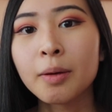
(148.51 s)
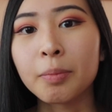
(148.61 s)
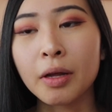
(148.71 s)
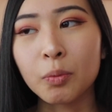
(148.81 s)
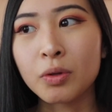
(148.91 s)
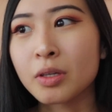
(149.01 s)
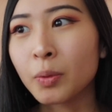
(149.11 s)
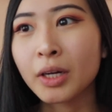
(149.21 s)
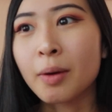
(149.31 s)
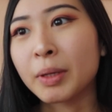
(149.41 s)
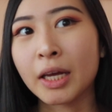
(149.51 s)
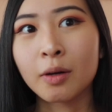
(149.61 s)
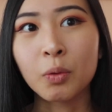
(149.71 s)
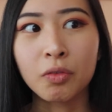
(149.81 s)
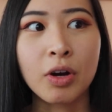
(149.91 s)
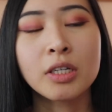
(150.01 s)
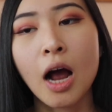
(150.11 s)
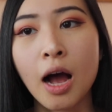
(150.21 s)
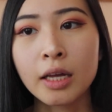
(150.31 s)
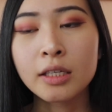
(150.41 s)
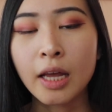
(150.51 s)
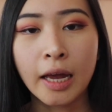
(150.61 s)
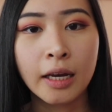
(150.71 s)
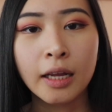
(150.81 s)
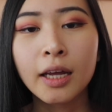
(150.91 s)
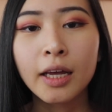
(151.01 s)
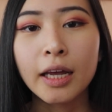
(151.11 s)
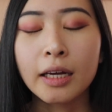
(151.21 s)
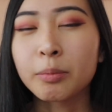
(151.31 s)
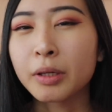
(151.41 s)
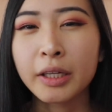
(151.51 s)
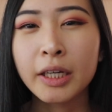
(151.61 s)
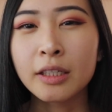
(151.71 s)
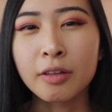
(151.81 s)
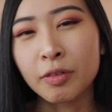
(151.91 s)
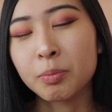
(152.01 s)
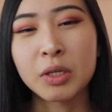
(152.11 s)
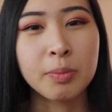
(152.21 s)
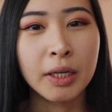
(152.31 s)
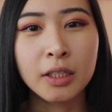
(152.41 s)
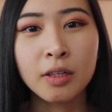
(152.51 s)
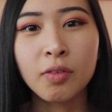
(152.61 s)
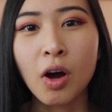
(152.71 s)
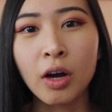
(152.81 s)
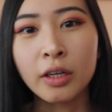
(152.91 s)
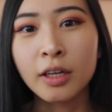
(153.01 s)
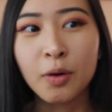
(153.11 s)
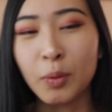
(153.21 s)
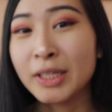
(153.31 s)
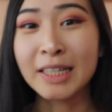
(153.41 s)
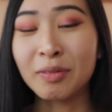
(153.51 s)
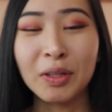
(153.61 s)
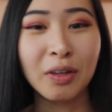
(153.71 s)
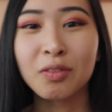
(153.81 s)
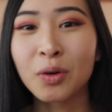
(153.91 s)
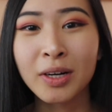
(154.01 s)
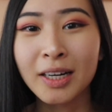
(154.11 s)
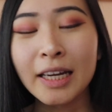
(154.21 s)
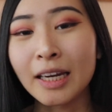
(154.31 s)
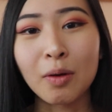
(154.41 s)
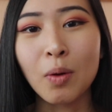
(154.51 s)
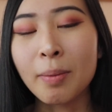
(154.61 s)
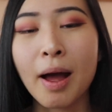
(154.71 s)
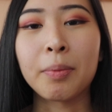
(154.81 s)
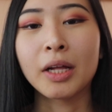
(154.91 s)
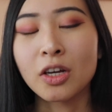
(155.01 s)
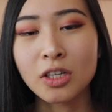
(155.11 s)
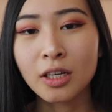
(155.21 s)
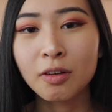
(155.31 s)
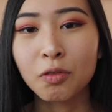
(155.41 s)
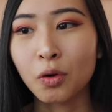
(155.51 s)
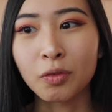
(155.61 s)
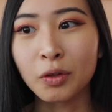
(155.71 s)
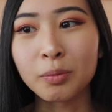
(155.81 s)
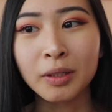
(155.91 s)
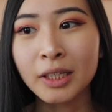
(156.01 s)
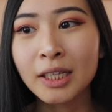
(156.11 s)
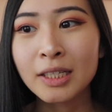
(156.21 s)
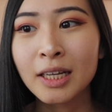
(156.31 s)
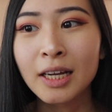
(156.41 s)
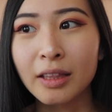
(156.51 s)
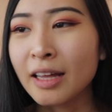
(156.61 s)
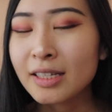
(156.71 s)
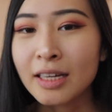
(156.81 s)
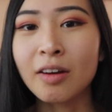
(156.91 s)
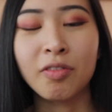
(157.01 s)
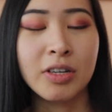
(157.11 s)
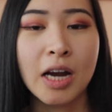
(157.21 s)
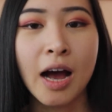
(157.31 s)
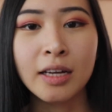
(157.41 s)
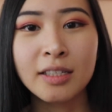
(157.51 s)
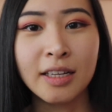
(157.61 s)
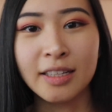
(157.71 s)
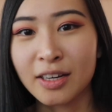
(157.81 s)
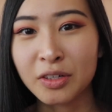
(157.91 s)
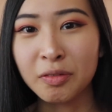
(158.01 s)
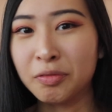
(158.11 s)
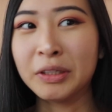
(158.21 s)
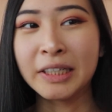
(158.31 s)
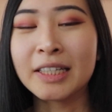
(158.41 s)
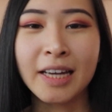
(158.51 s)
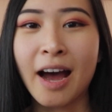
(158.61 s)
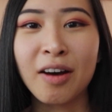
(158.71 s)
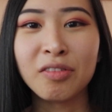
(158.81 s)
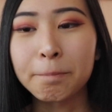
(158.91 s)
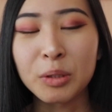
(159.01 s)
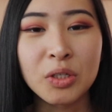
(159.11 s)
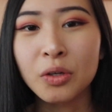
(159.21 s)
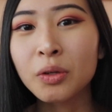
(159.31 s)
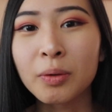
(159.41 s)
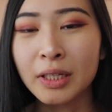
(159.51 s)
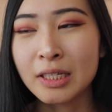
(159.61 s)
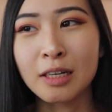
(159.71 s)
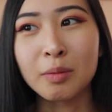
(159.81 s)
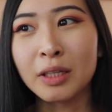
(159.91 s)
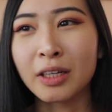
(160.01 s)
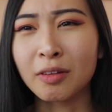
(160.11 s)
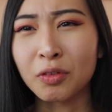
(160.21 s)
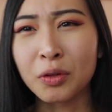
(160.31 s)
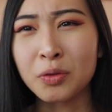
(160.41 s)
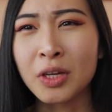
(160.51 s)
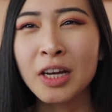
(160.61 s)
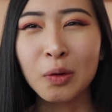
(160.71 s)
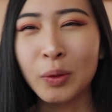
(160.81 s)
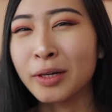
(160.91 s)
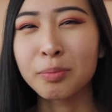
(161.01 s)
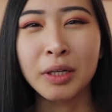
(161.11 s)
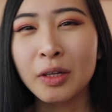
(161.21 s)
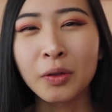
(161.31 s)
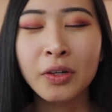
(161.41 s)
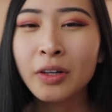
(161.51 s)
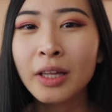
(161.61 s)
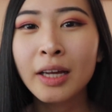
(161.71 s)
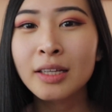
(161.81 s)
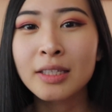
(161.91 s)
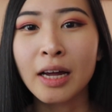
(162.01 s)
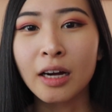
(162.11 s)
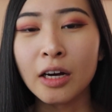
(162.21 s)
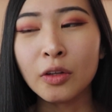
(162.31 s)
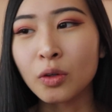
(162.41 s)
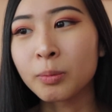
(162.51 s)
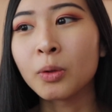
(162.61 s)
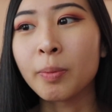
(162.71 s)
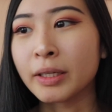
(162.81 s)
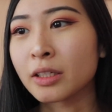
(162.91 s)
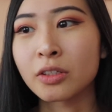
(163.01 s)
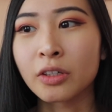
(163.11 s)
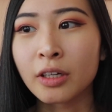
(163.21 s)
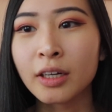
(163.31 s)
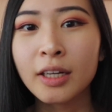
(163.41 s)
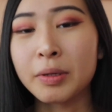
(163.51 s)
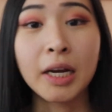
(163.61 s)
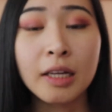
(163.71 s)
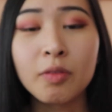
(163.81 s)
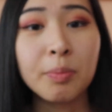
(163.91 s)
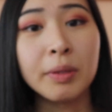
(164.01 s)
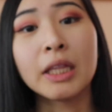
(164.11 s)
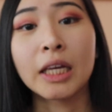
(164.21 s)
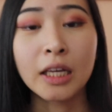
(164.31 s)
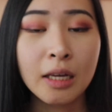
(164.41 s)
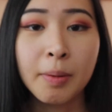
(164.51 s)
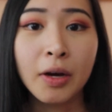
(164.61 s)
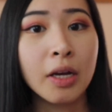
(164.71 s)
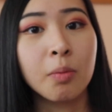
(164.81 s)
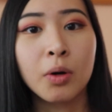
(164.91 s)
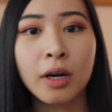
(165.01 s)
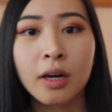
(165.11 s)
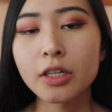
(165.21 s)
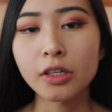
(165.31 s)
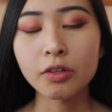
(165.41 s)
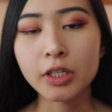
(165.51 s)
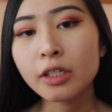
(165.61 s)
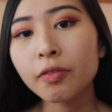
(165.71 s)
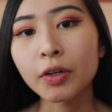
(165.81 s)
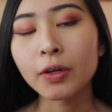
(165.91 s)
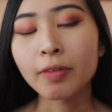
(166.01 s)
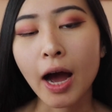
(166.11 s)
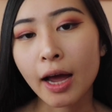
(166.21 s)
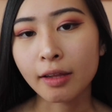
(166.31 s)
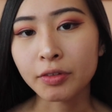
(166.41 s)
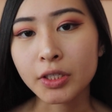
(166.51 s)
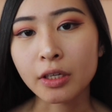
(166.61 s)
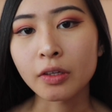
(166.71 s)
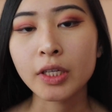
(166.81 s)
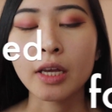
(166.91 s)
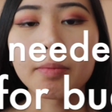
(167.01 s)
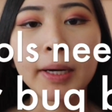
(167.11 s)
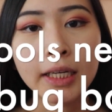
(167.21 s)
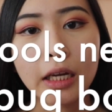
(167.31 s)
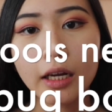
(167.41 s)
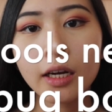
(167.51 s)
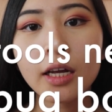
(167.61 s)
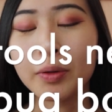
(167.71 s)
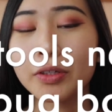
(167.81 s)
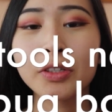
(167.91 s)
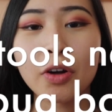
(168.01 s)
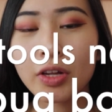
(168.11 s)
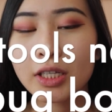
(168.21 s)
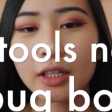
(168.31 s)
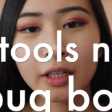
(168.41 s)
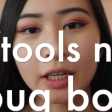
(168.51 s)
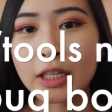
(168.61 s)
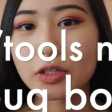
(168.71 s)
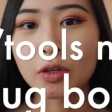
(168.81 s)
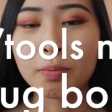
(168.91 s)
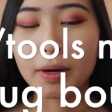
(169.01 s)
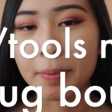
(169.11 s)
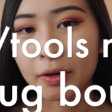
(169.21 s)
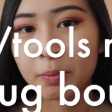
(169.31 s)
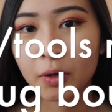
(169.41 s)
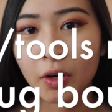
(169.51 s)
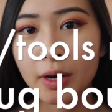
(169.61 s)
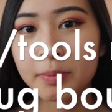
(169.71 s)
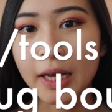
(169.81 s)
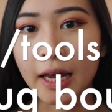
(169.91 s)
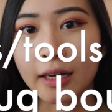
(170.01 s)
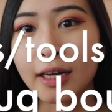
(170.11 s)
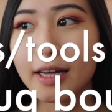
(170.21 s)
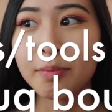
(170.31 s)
But with someone coming in with fresh eyes and a completely different perspective on what to even look for in a web application for vulnerabilities, that set of fresh eyes is actually really good to have, because you're the one that's going to be looking for those weird, peculiar things that a normal pen tester may not even be thinking about anymore. So just a few of the high-level skills that you might need when you're starting to look into bug bounty programs and